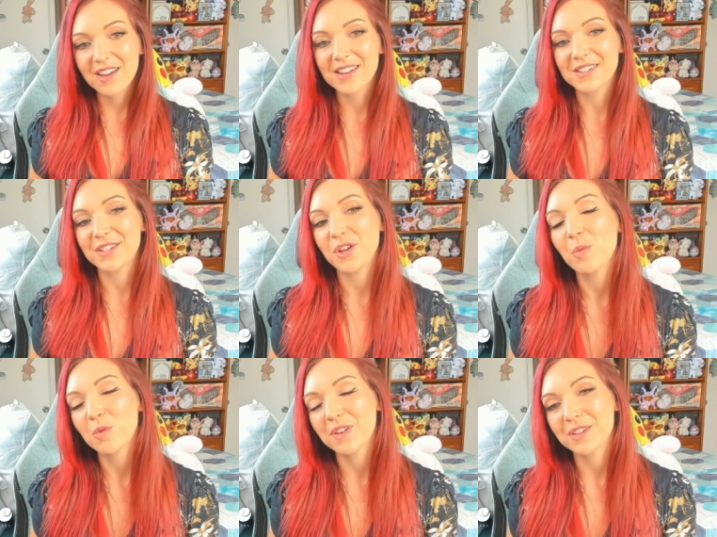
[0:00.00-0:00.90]
into
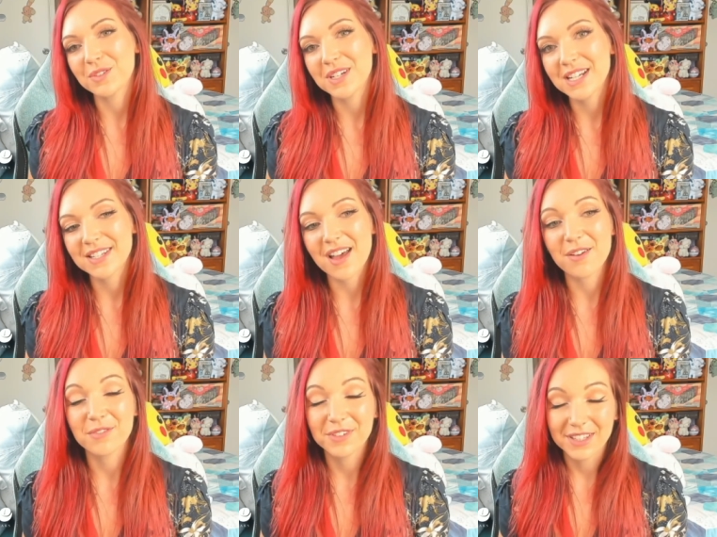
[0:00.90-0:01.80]
Noble Victories,
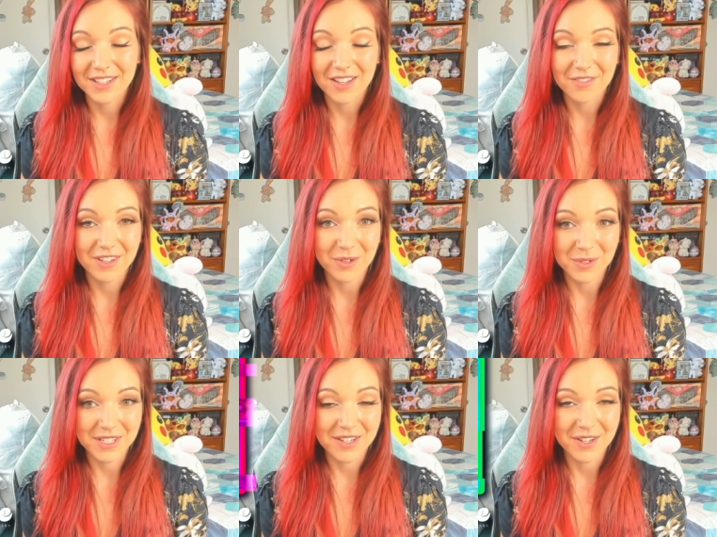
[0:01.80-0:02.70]
I really love the
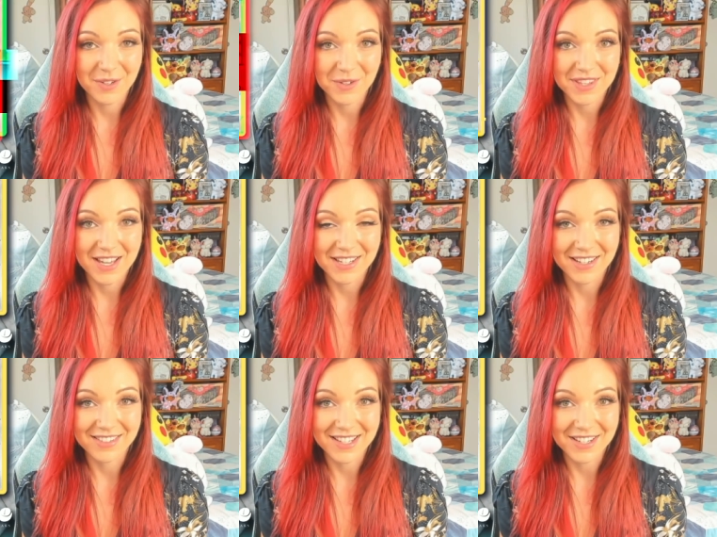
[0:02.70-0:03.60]
Ordino
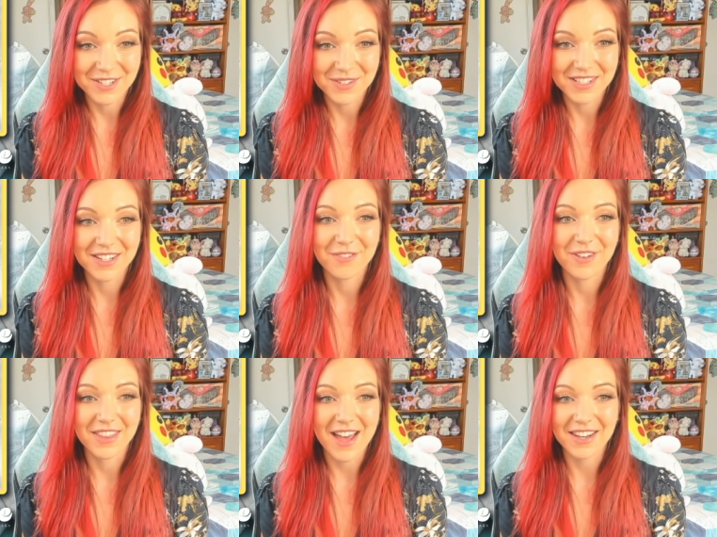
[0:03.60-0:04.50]
that Saito did
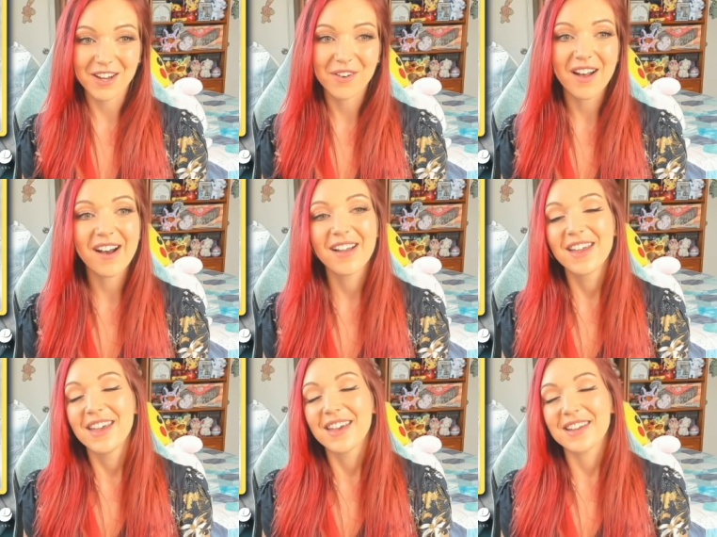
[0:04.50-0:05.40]
for that era.
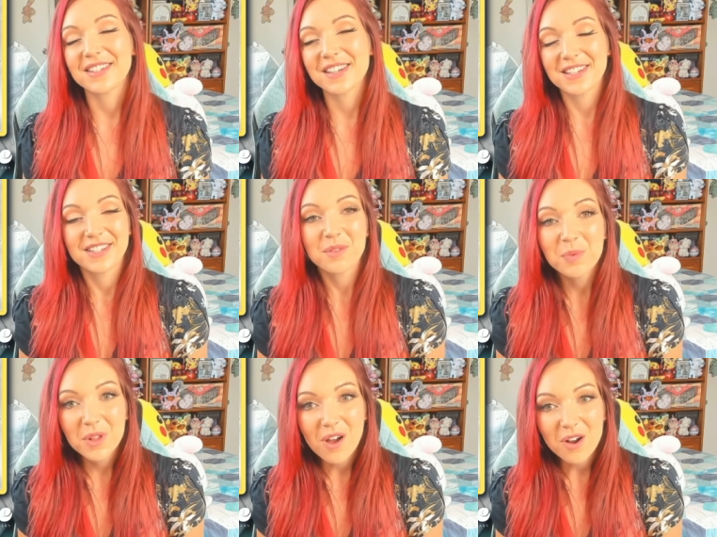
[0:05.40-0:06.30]
It's a
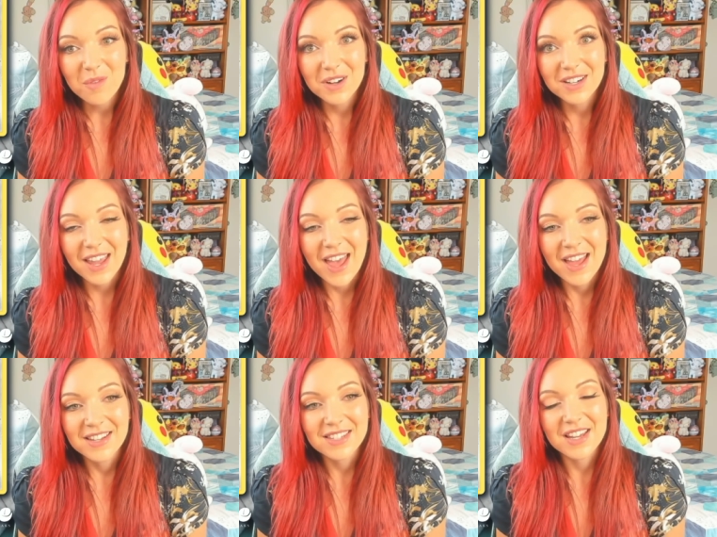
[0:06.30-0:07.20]
simple artwork,
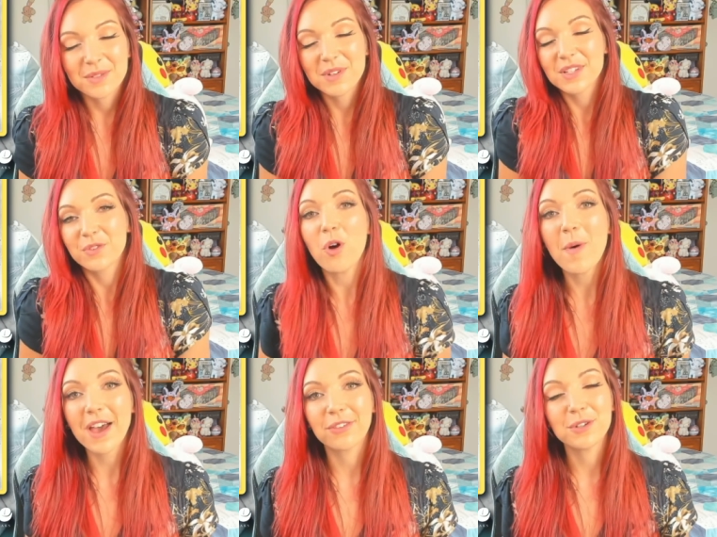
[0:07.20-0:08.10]
and as we scroll
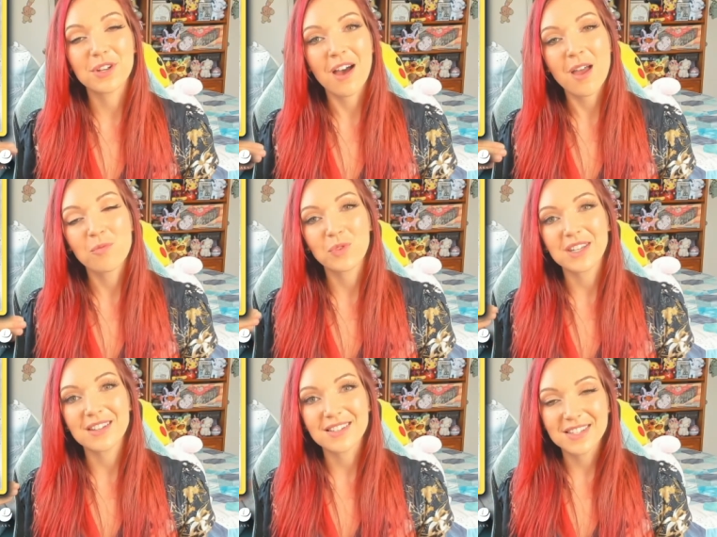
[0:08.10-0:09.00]
back through time, we
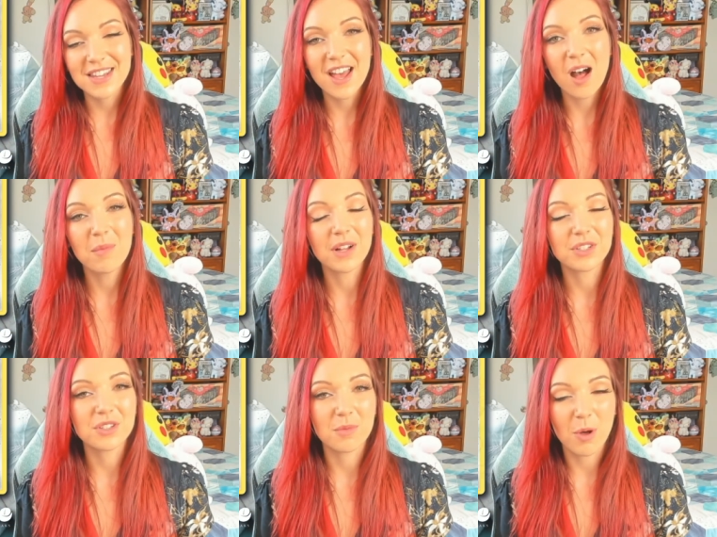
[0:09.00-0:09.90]
can see how
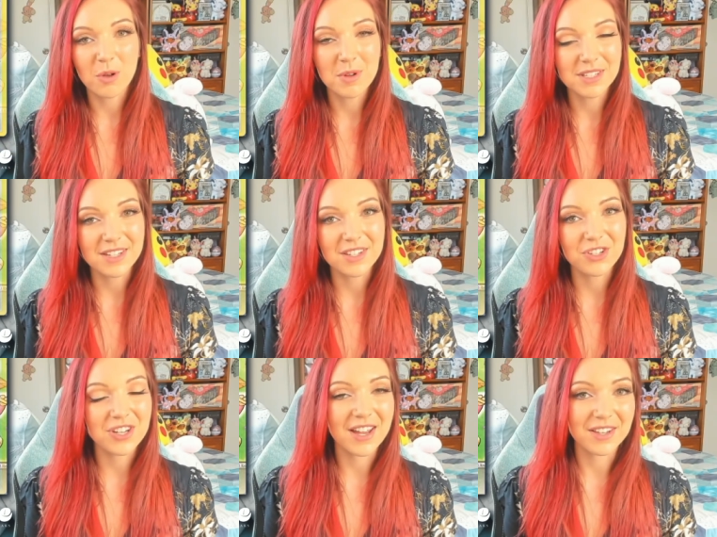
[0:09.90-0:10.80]
much the Pokemon
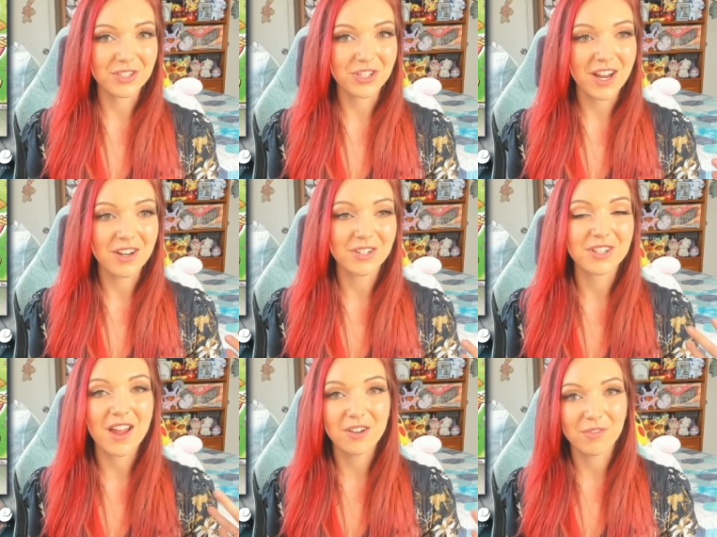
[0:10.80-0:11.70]
TCG has
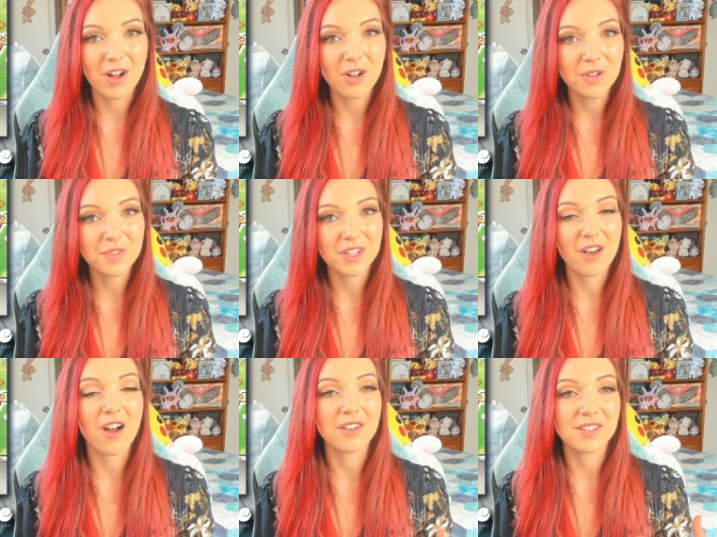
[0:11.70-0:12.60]
changed and evolved. The
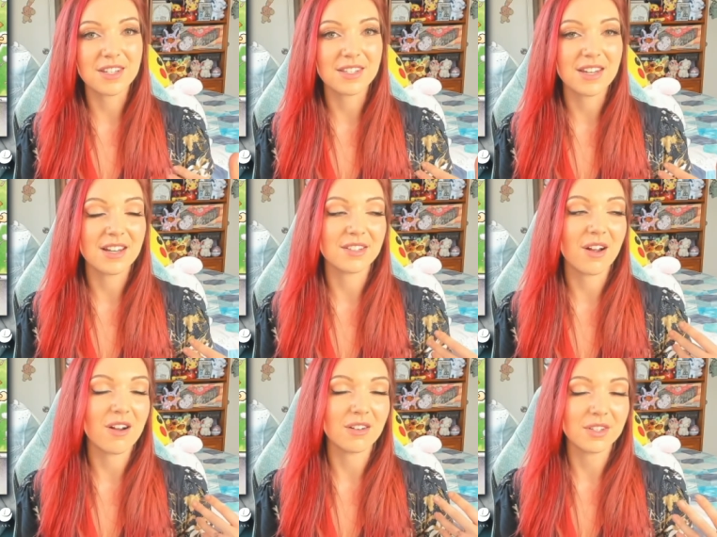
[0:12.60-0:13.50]
cards these days
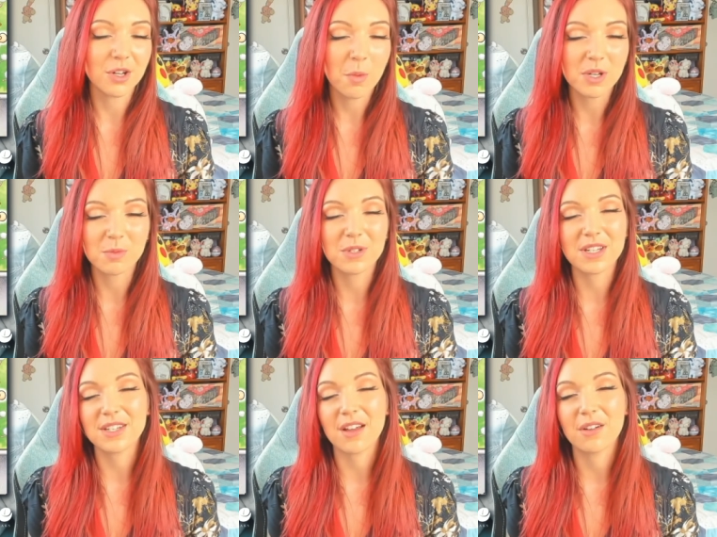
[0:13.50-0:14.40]
are so much more
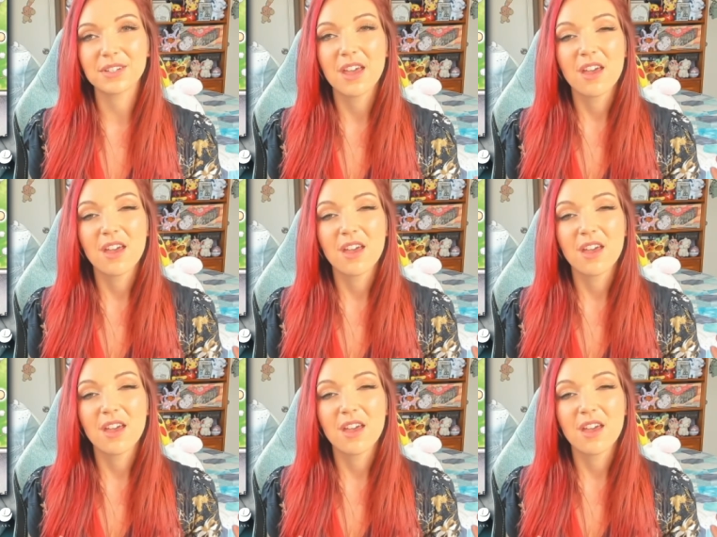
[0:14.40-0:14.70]
detailed,